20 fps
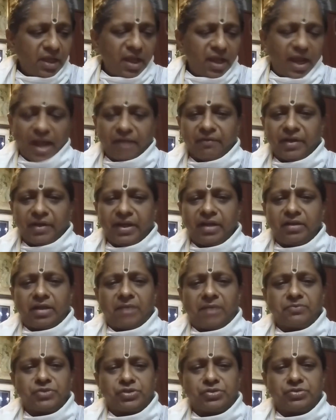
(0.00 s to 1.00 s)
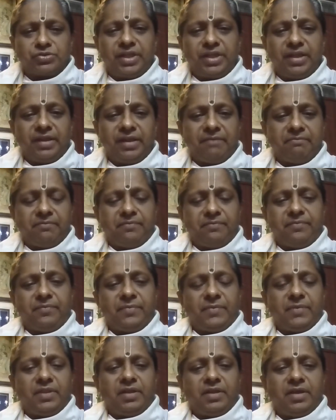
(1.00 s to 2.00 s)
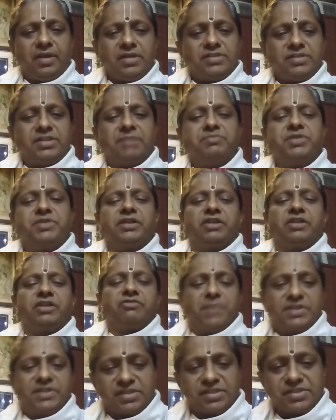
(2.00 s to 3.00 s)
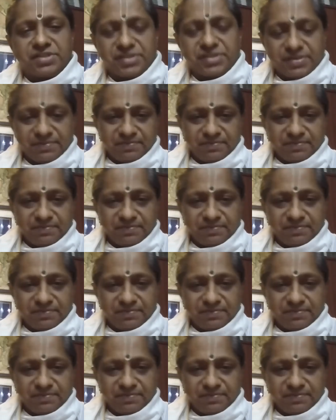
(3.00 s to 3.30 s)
And when it comes to the subject of bhajans,